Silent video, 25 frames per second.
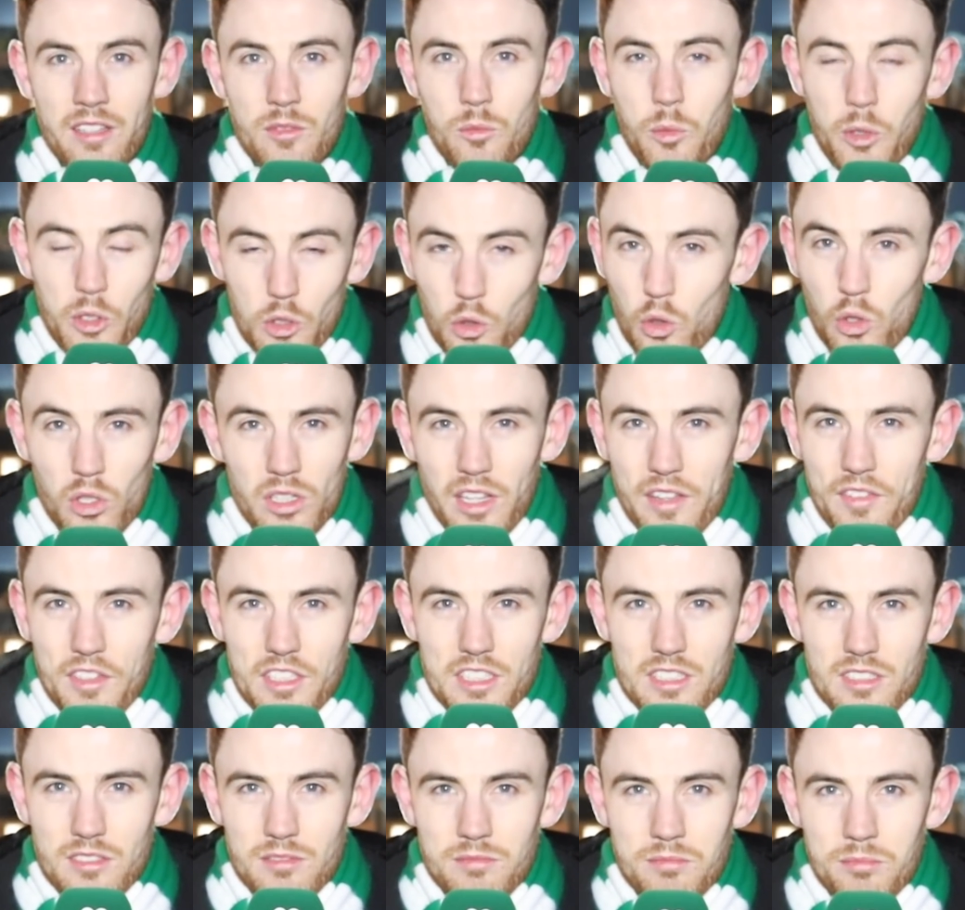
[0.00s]
We know
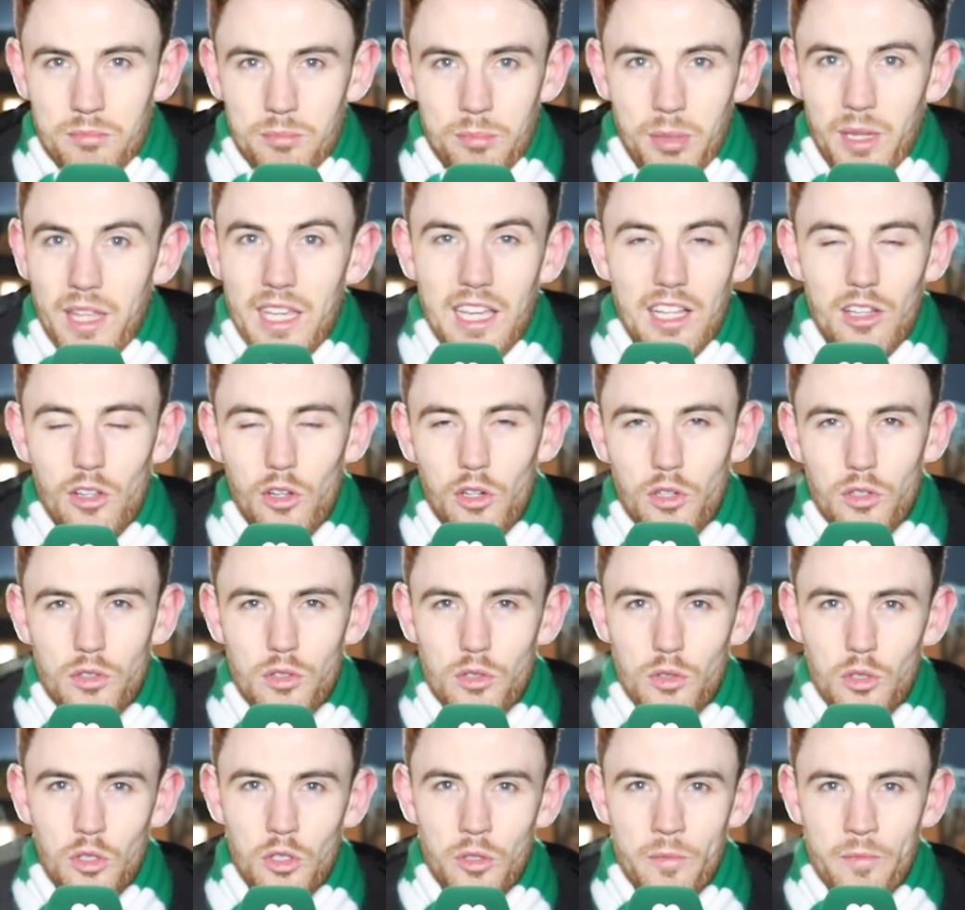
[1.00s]
Livingston play a long
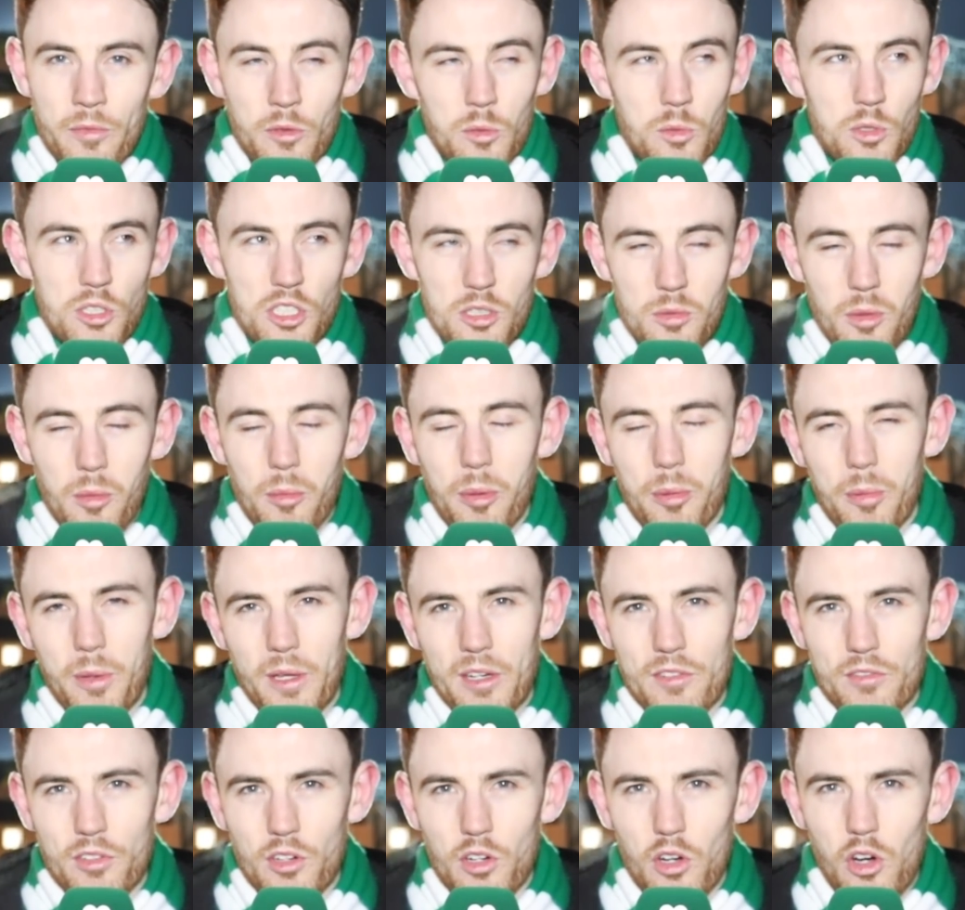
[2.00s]
throw. We should have been
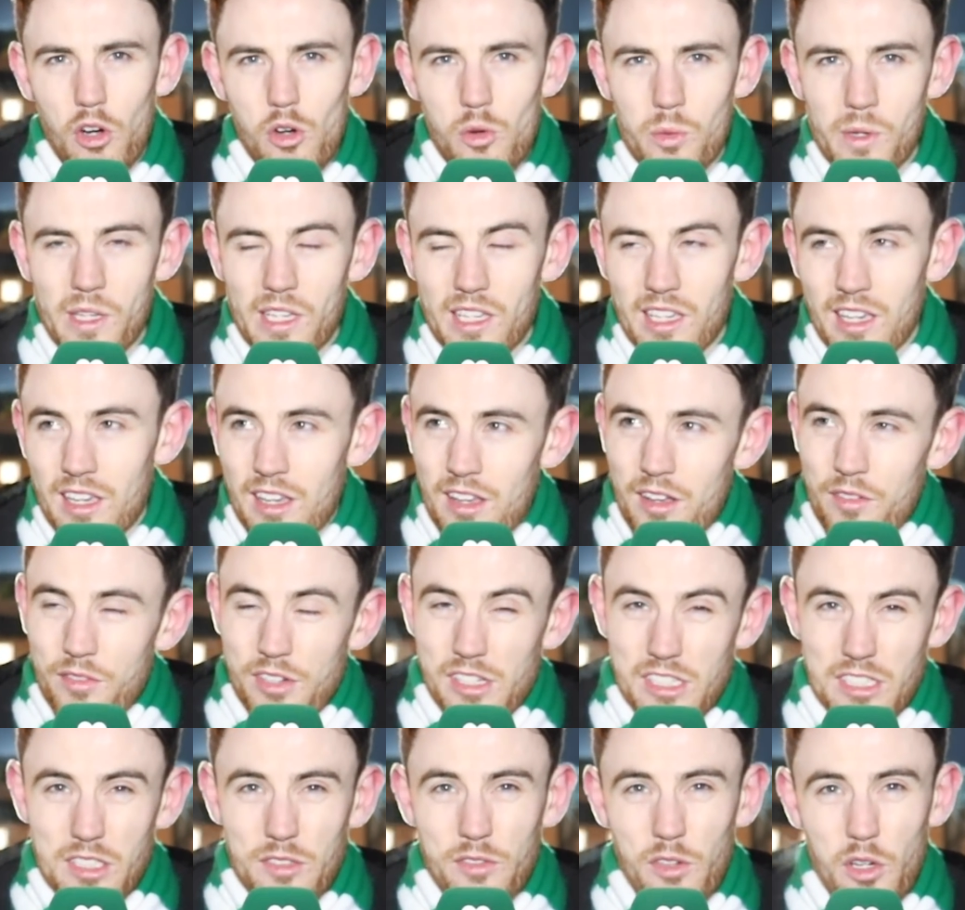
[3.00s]
preparing for it all week.
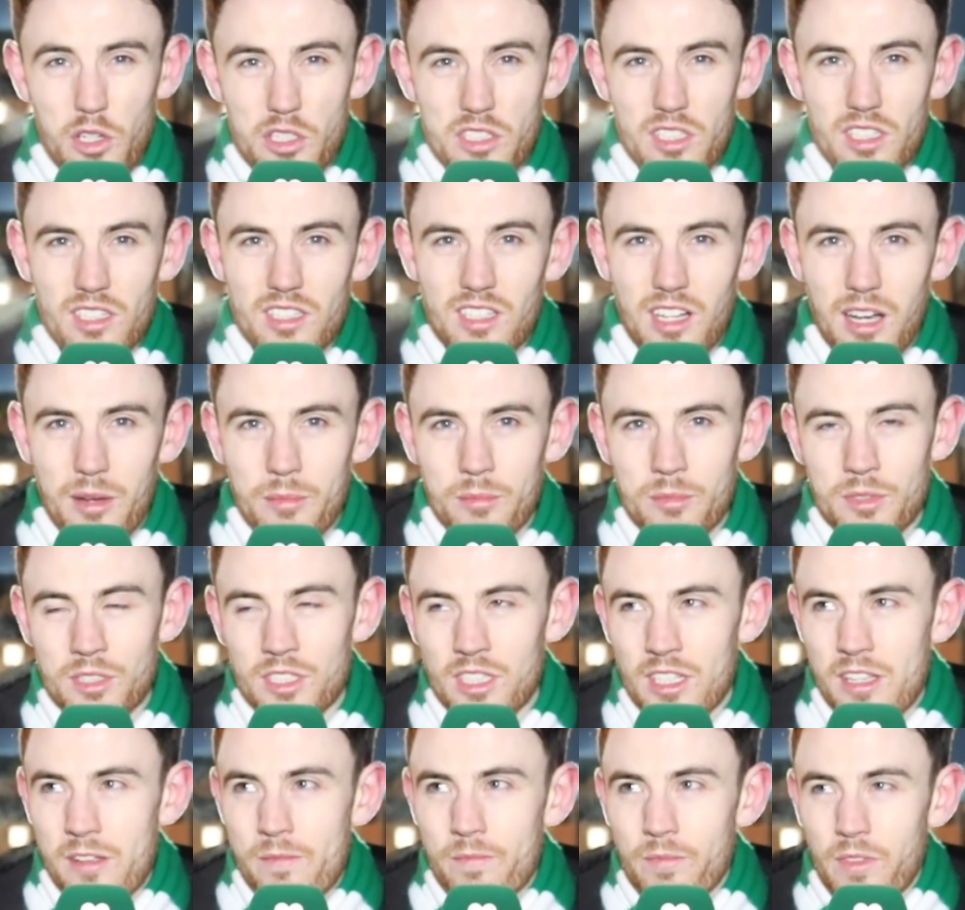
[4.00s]
Fraser Forster
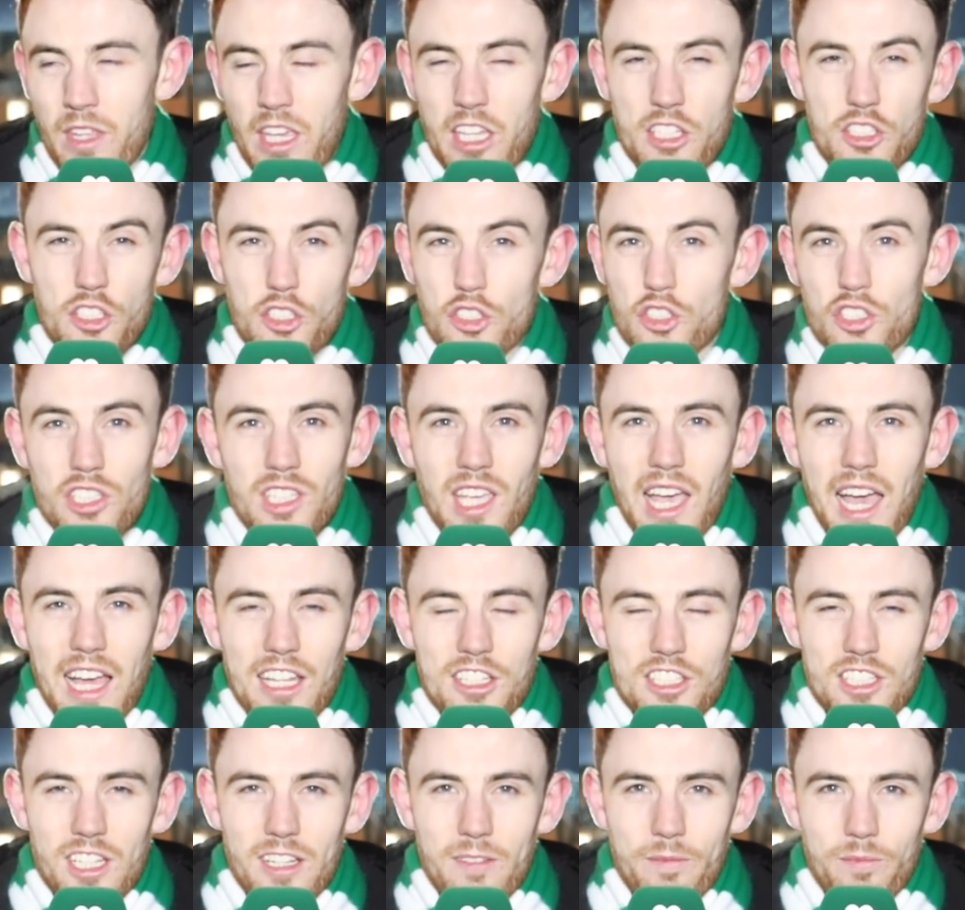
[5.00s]
comes. He should just
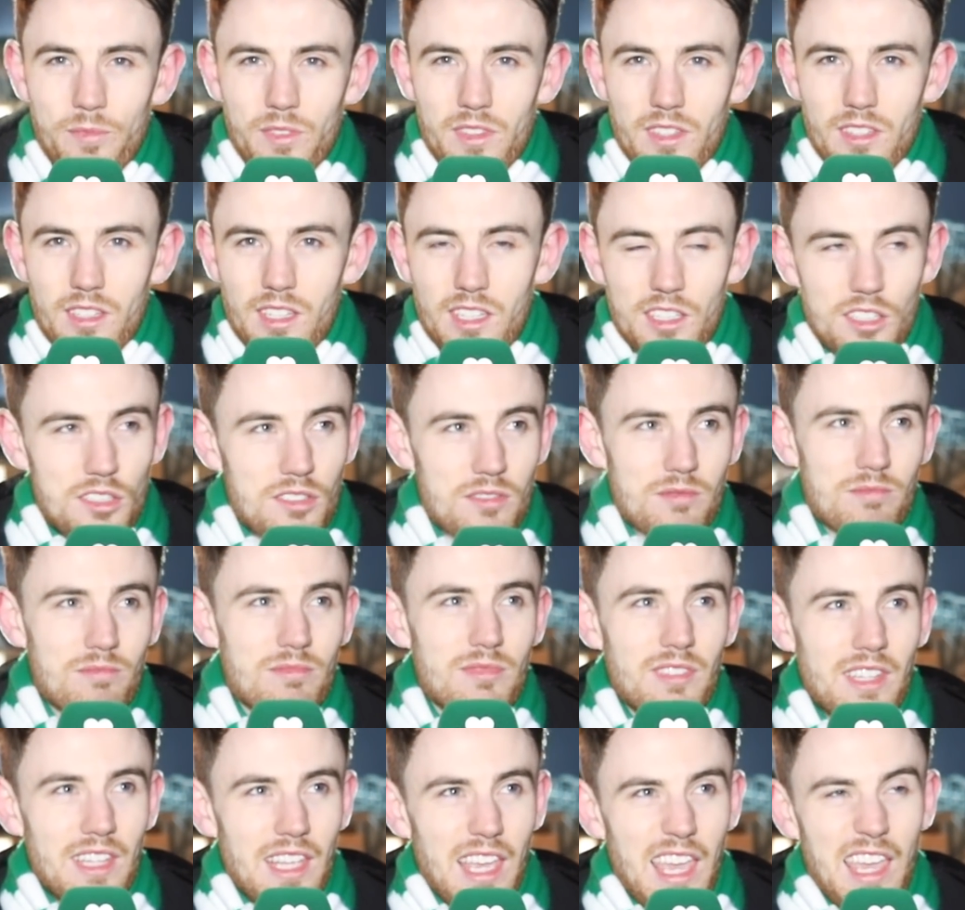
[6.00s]
catch it. He's
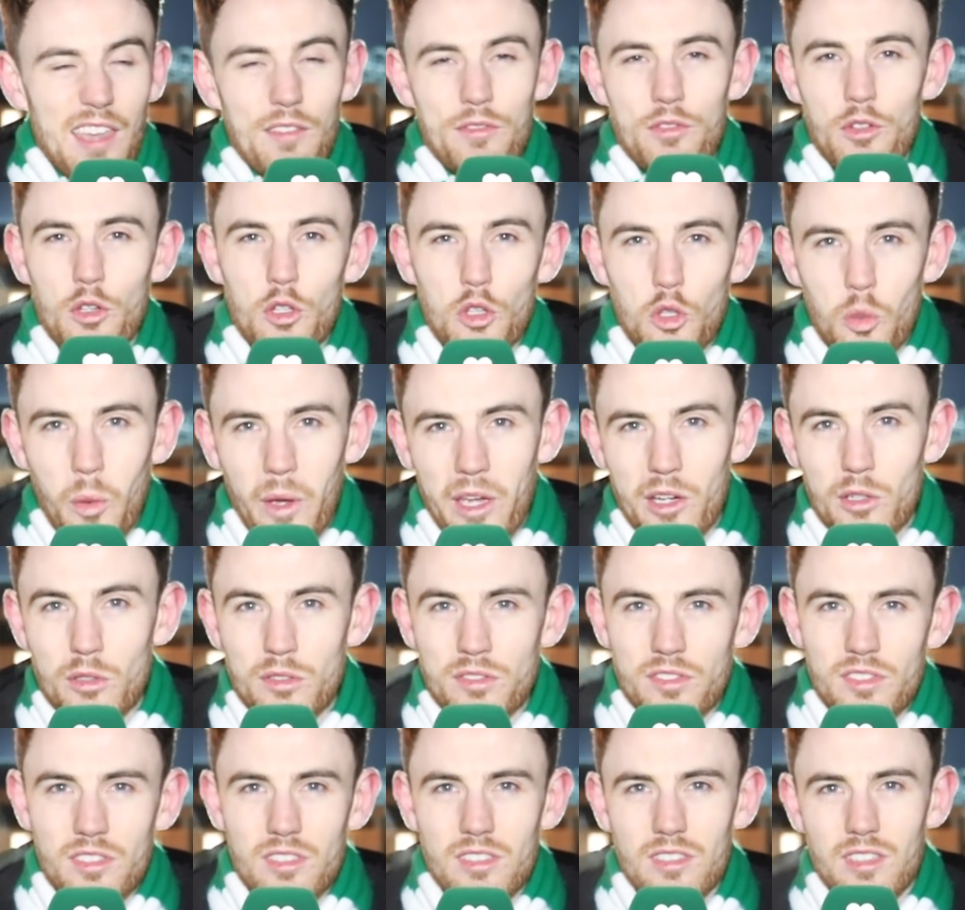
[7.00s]
eight foot
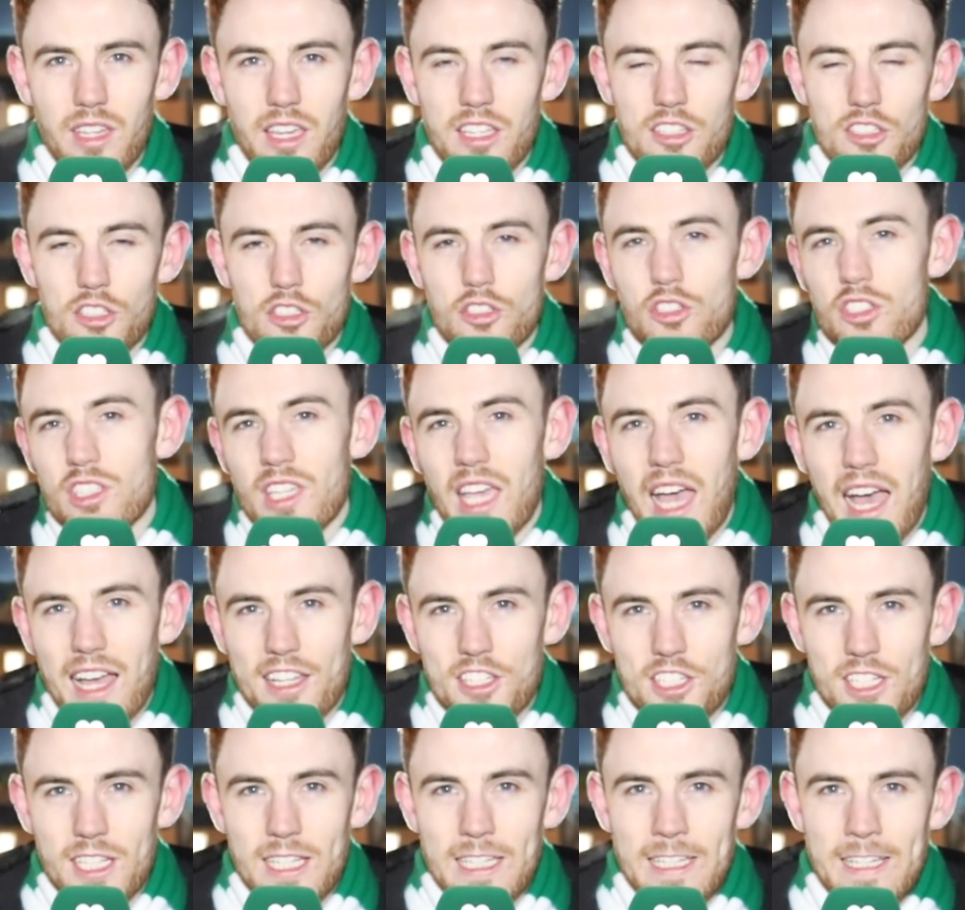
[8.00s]
twelve. He should just
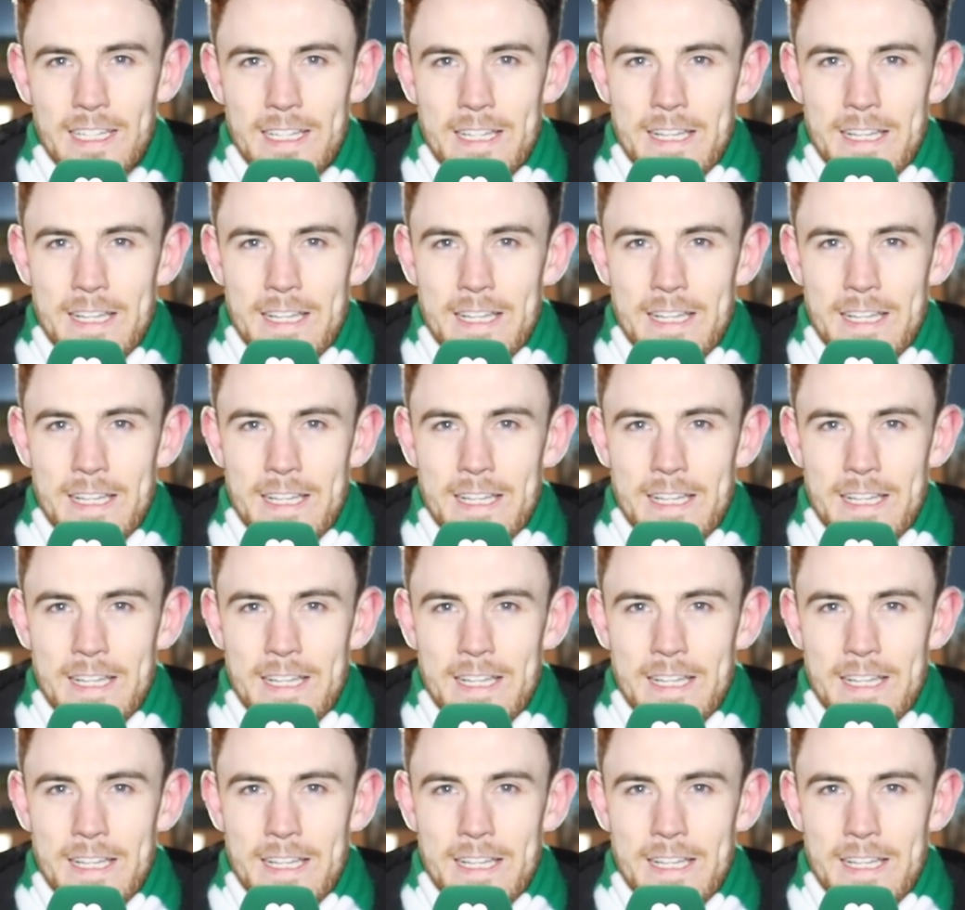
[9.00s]
catch it.